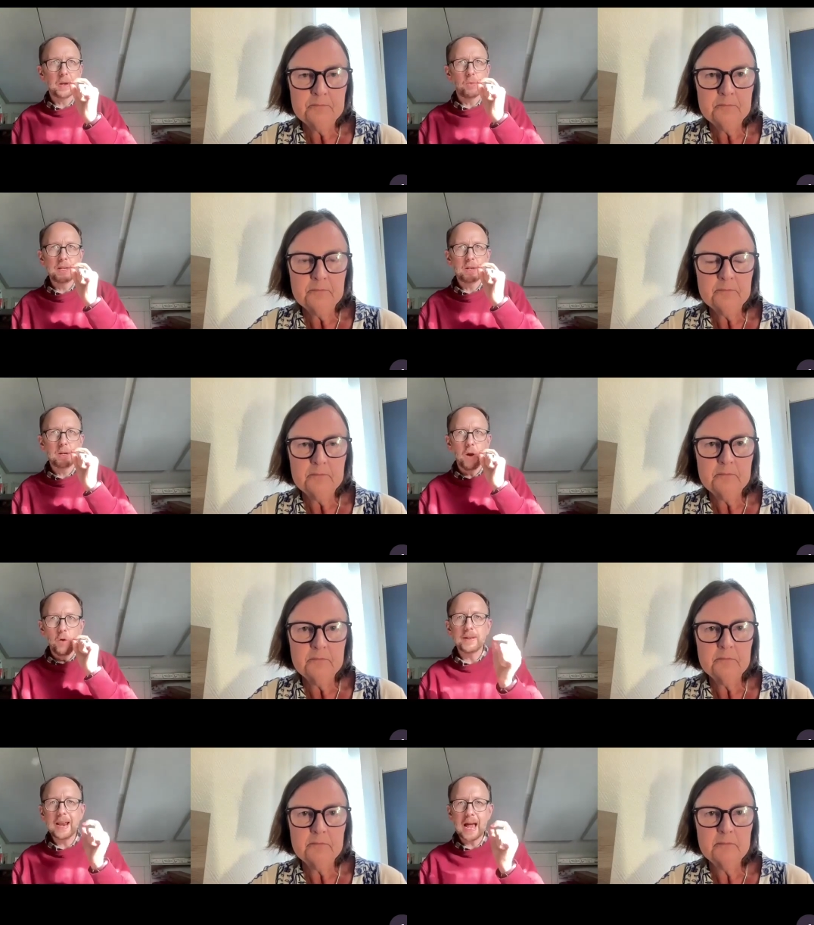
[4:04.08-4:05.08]
Speaker 1: Like when
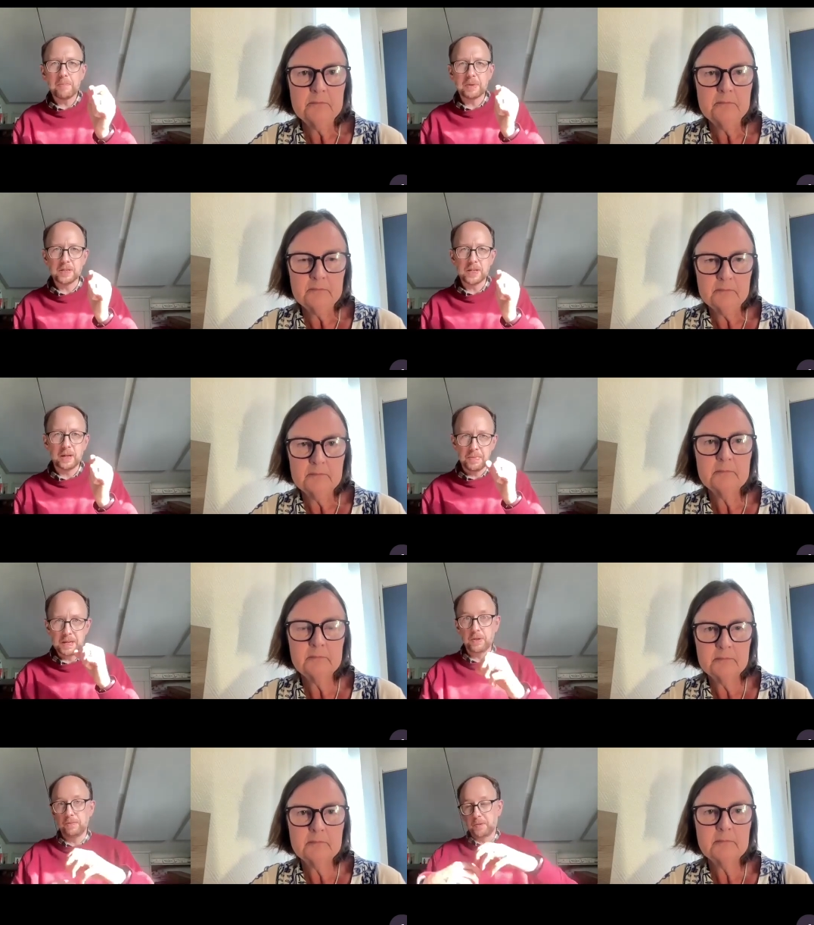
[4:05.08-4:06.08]
COVID happened and
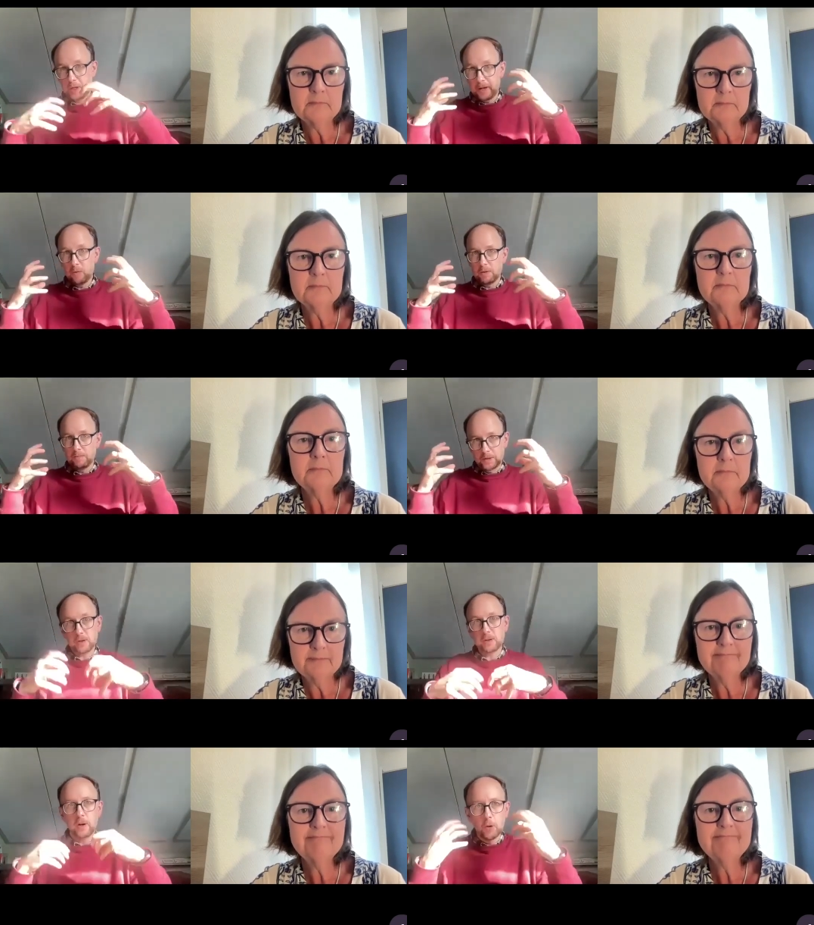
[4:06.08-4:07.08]
people suddenly were
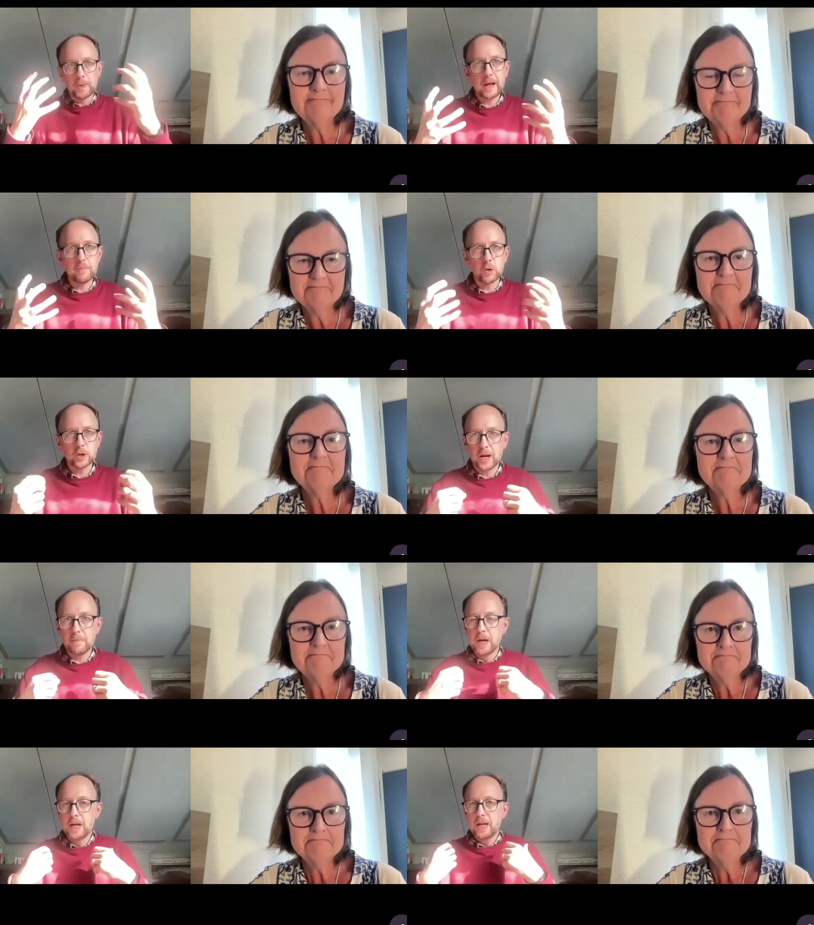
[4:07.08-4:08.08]
stuck at home and had more
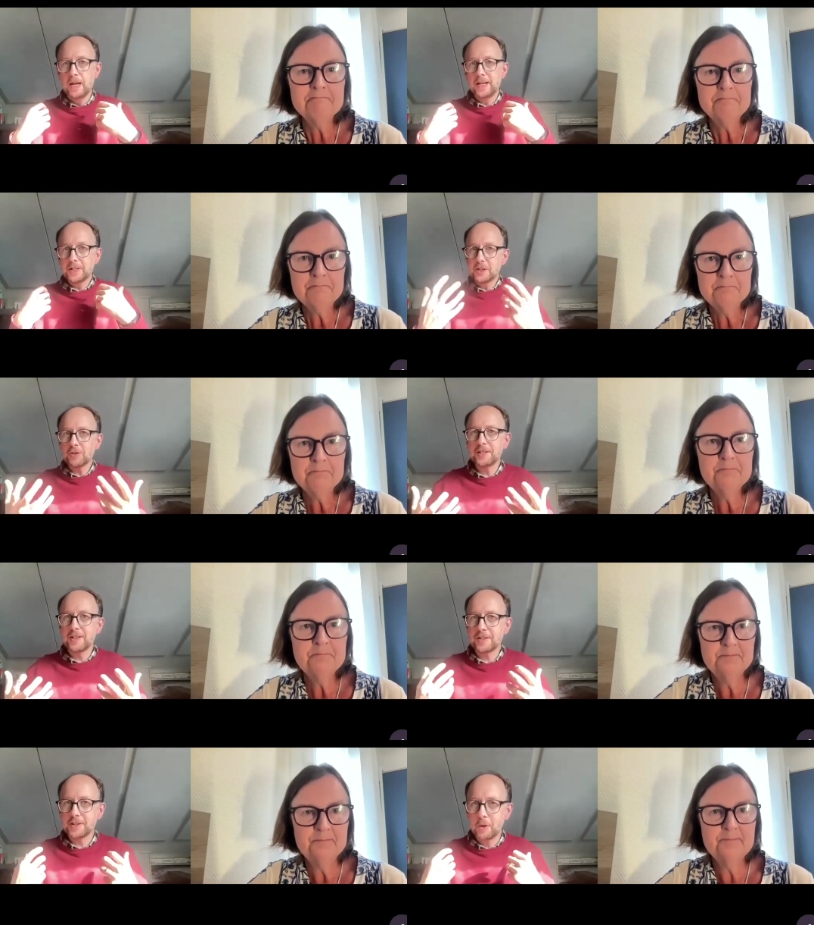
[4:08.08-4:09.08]
time, it's
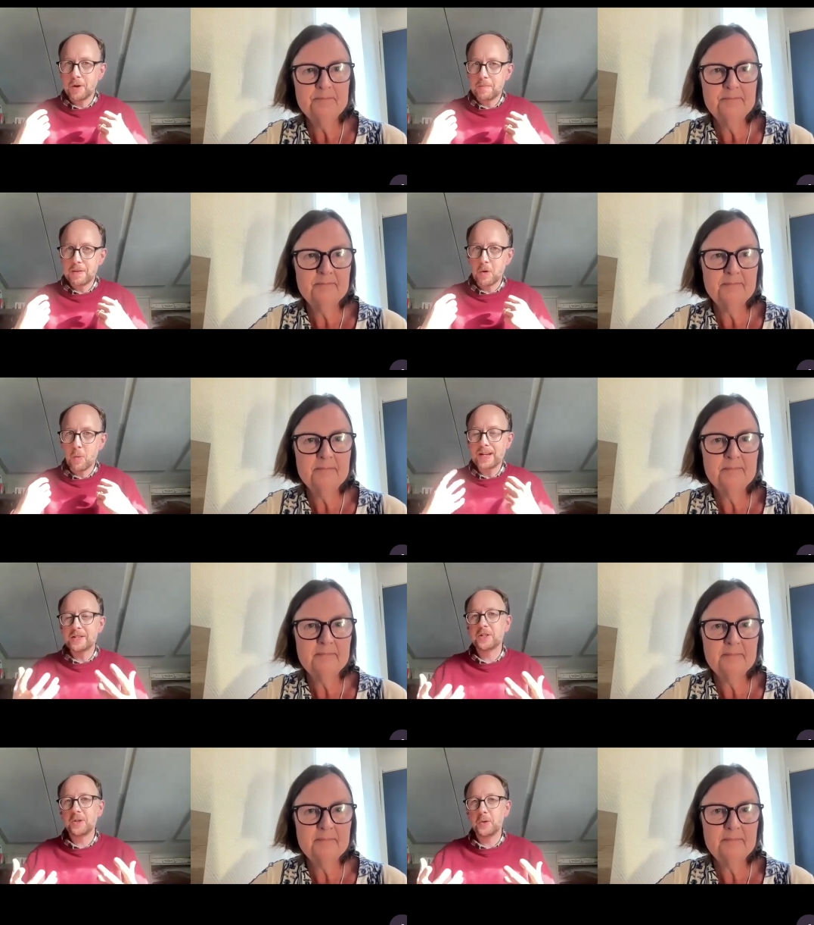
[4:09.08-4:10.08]
interesting that so many people
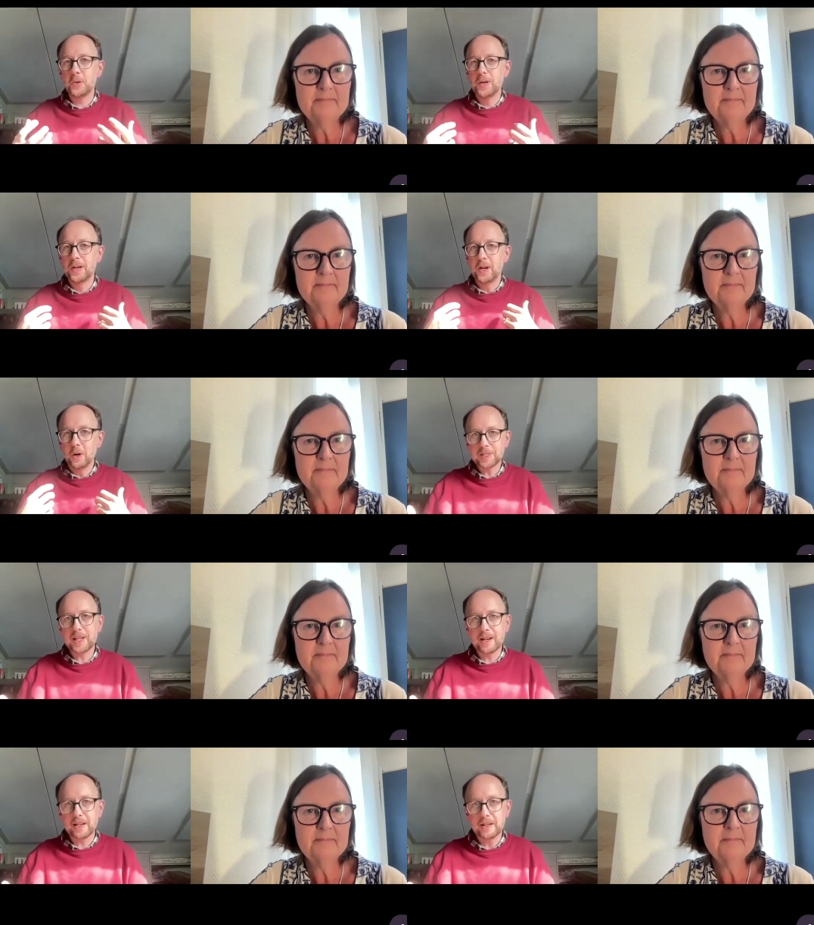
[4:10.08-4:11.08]
went to
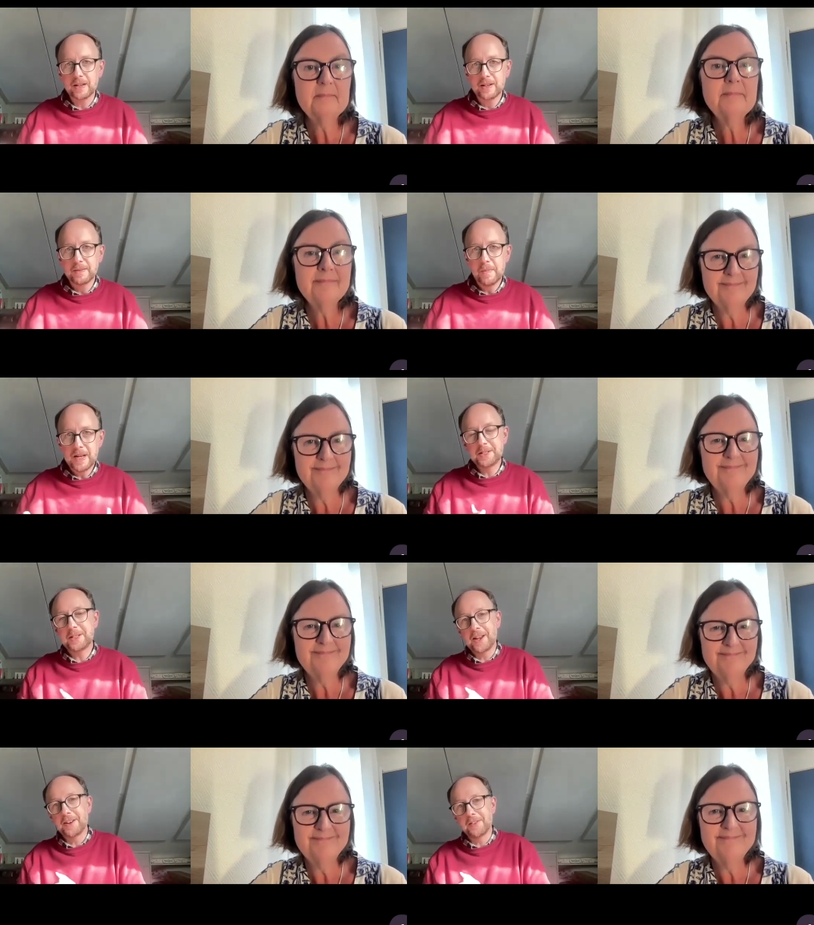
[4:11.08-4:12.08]
upskilling
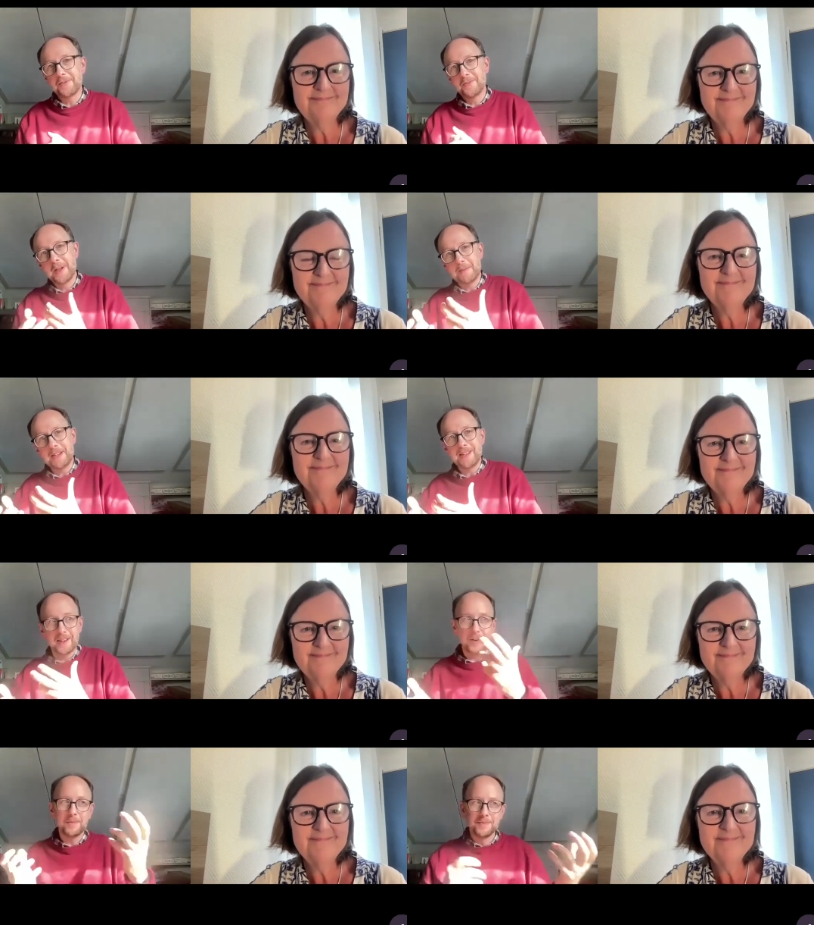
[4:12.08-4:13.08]
instead of maybe,
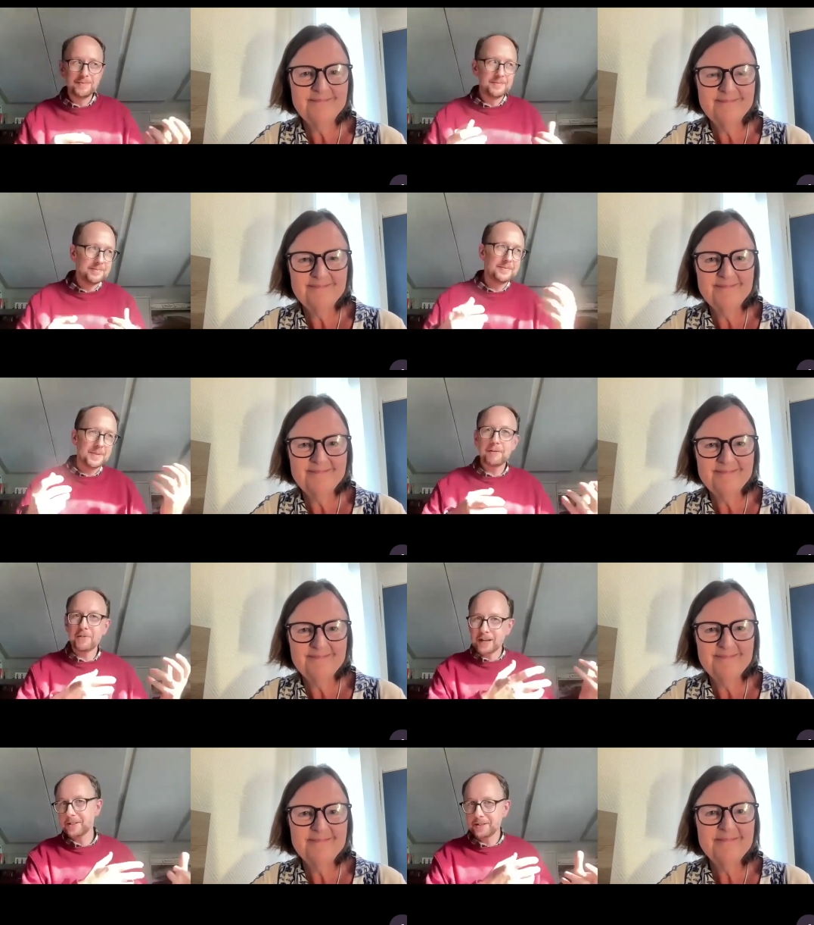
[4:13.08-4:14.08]
you know,
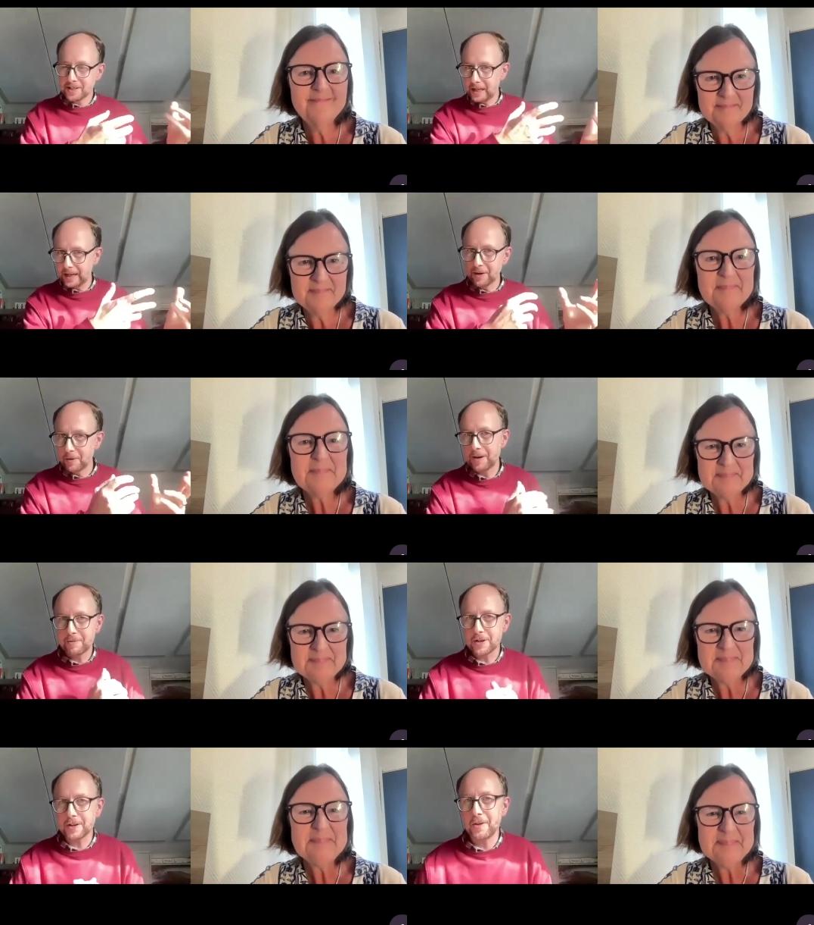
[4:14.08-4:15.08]
Netflix skilling or
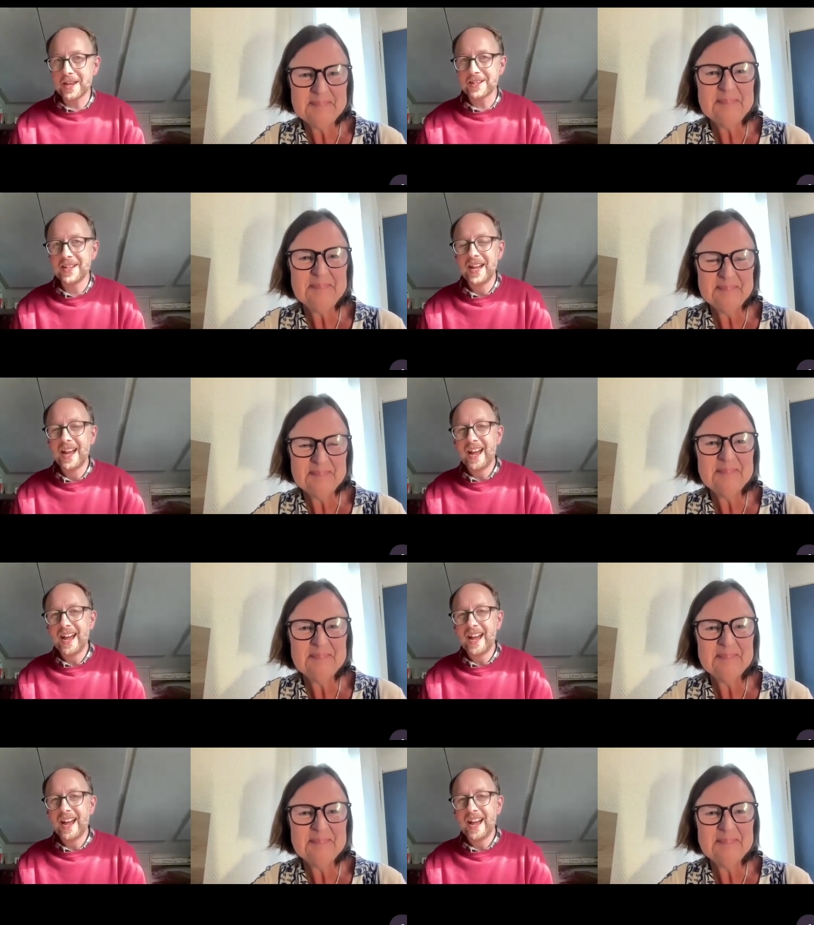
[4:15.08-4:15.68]
whatever you call that.